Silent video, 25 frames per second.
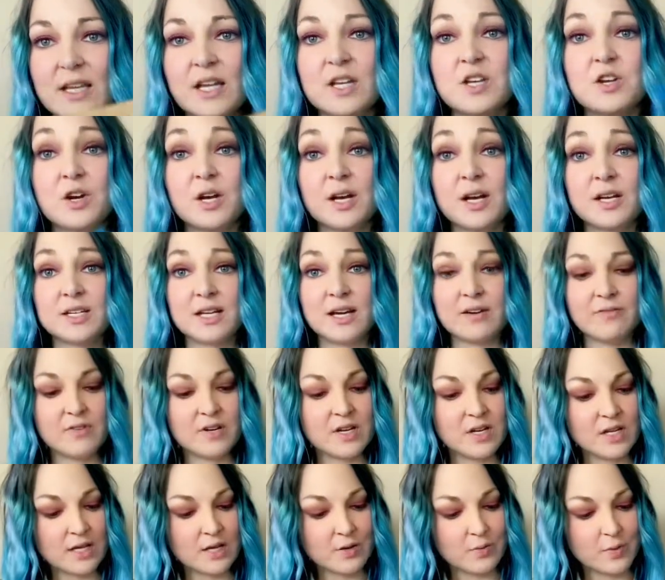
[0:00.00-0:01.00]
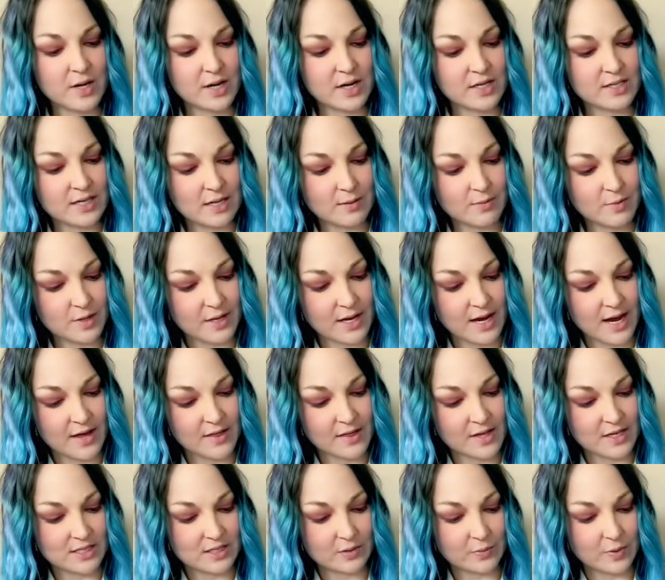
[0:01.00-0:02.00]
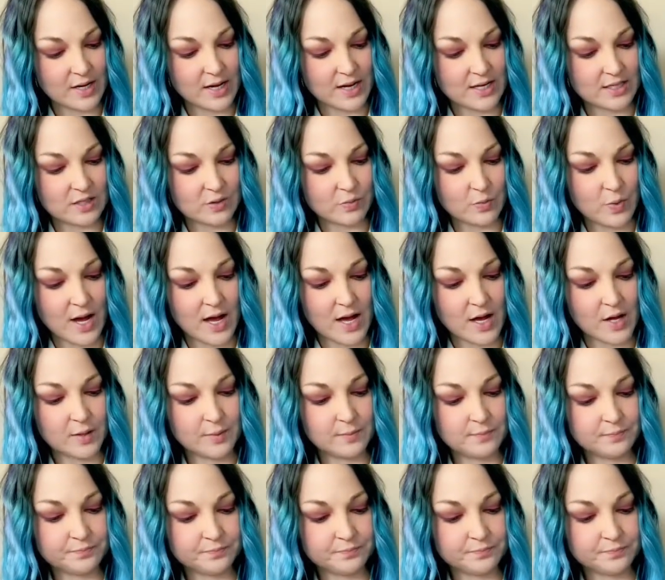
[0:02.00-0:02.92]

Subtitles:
And you're gonna definitely wanna double knot this one as well.